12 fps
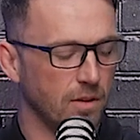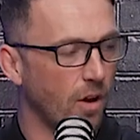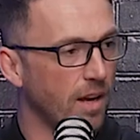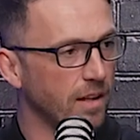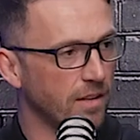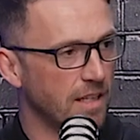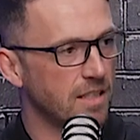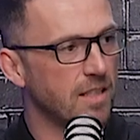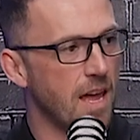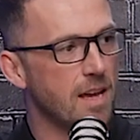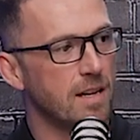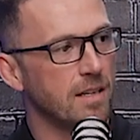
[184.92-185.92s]
like this
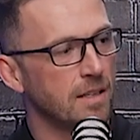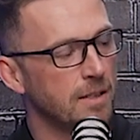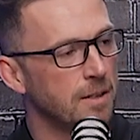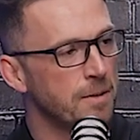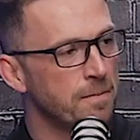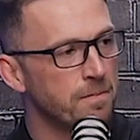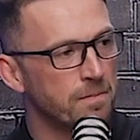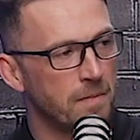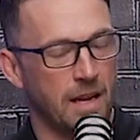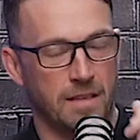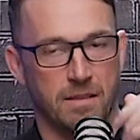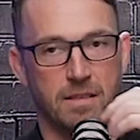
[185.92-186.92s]
thing? Yeah.
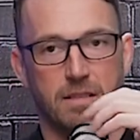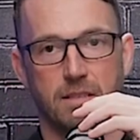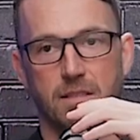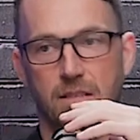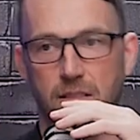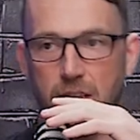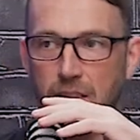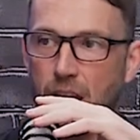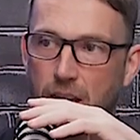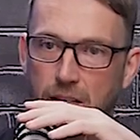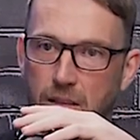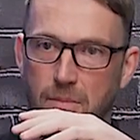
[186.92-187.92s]
And
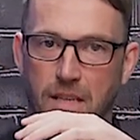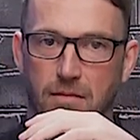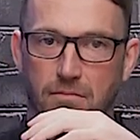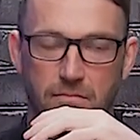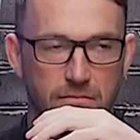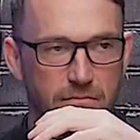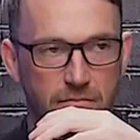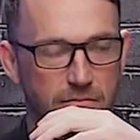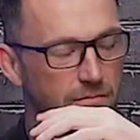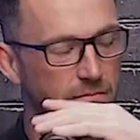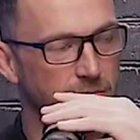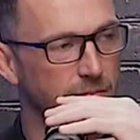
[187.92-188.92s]
yeah, I mean,
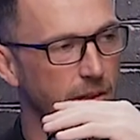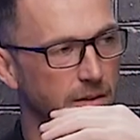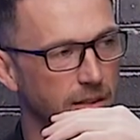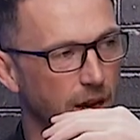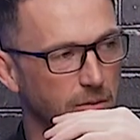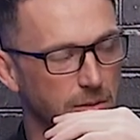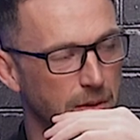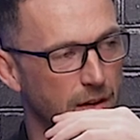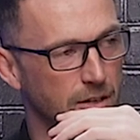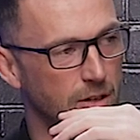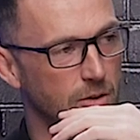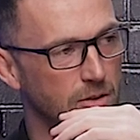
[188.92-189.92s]
yeah, I was a bit
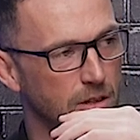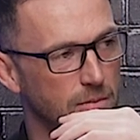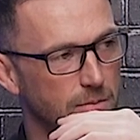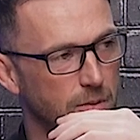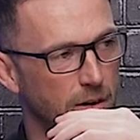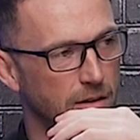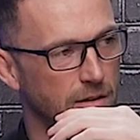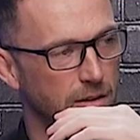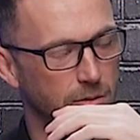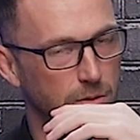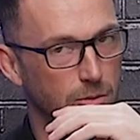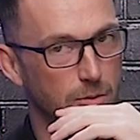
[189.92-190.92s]
of a loser, but I
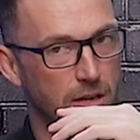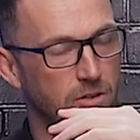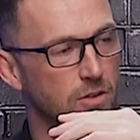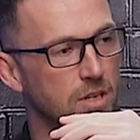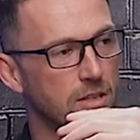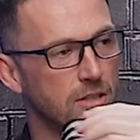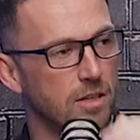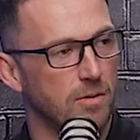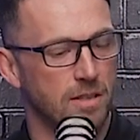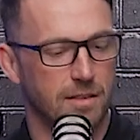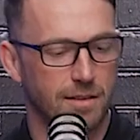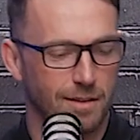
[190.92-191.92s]
was a blue belt in jiu-jitsu
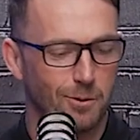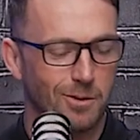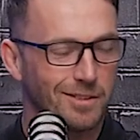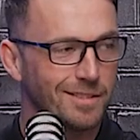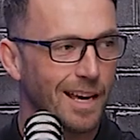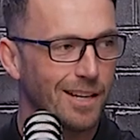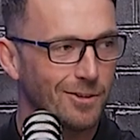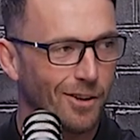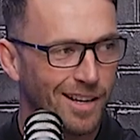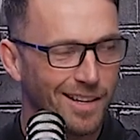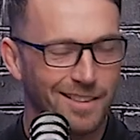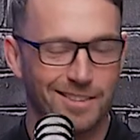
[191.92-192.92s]
and was cage
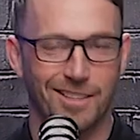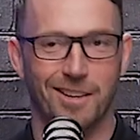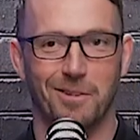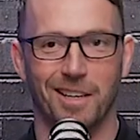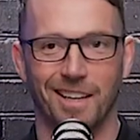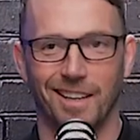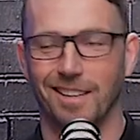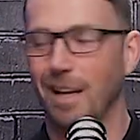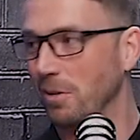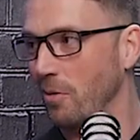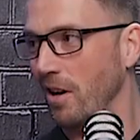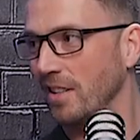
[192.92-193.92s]
fighting. So
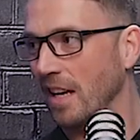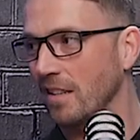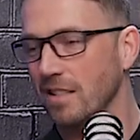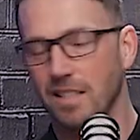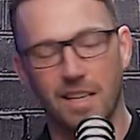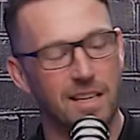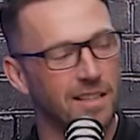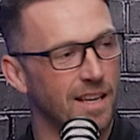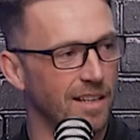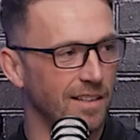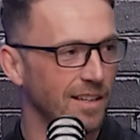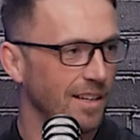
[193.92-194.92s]
that was my identity. And
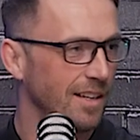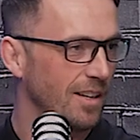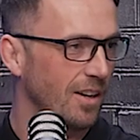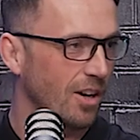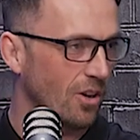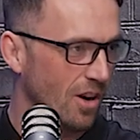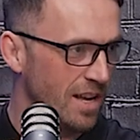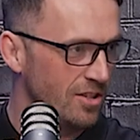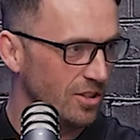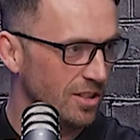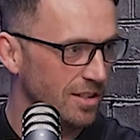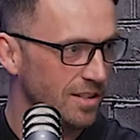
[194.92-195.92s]
then I got
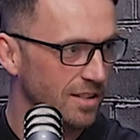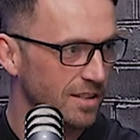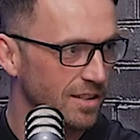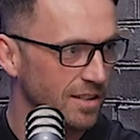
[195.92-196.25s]
injured,